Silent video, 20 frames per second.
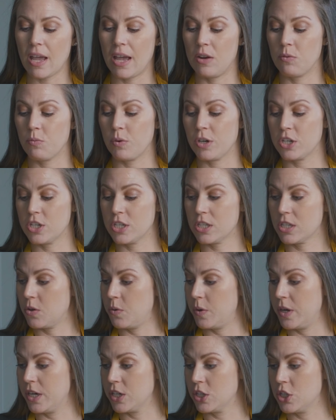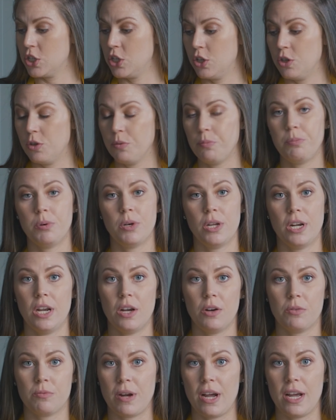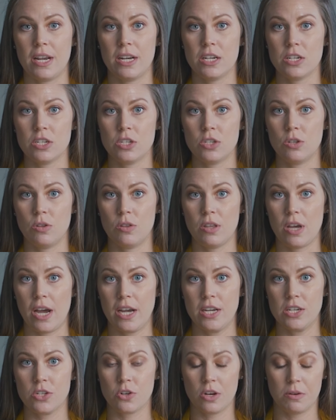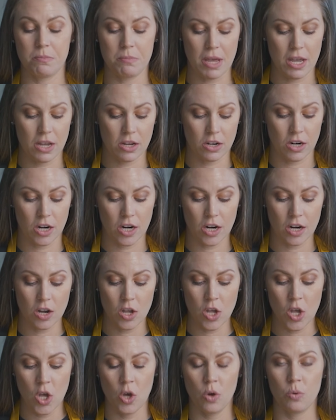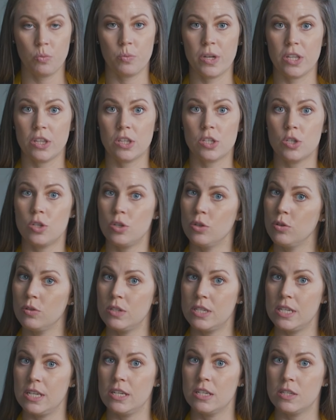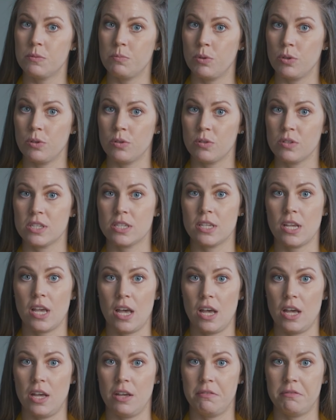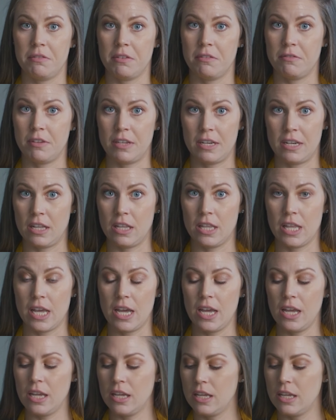And we're just going to put it right into the ice cream maker with 2 teaspoons of vanilla